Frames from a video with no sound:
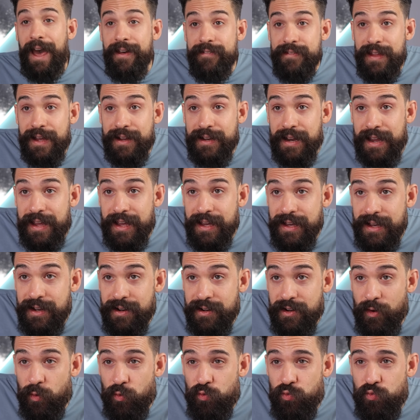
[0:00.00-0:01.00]
and then
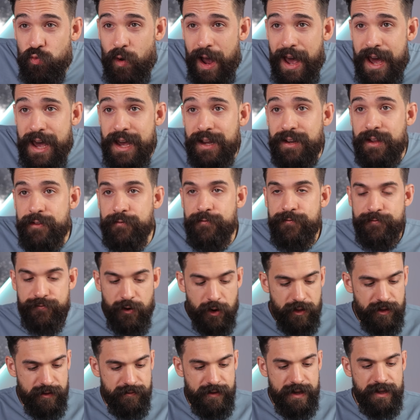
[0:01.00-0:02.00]
here, right in
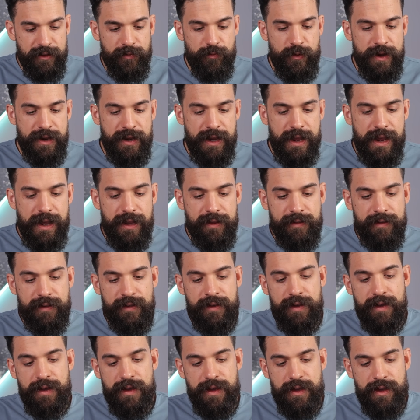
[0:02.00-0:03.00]
front of it, we
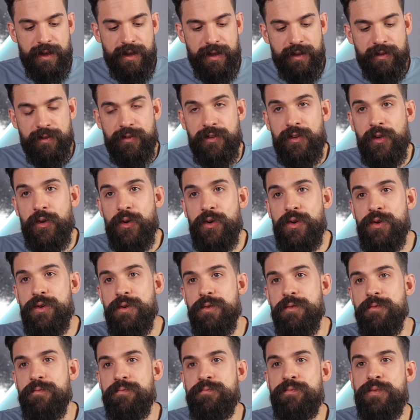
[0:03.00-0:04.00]
need to
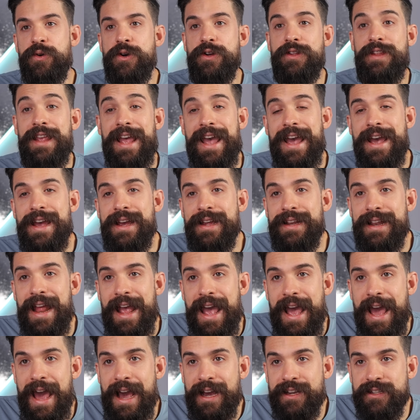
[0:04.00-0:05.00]
put
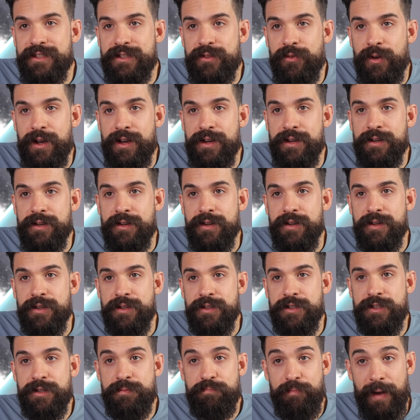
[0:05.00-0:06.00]
an extra
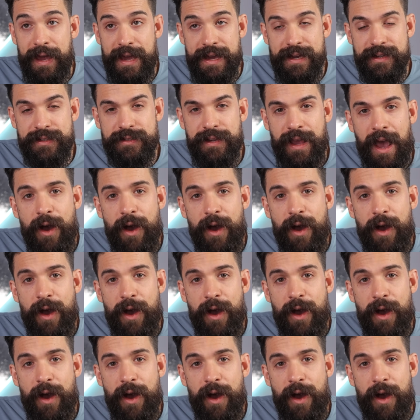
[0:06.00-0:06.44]
space.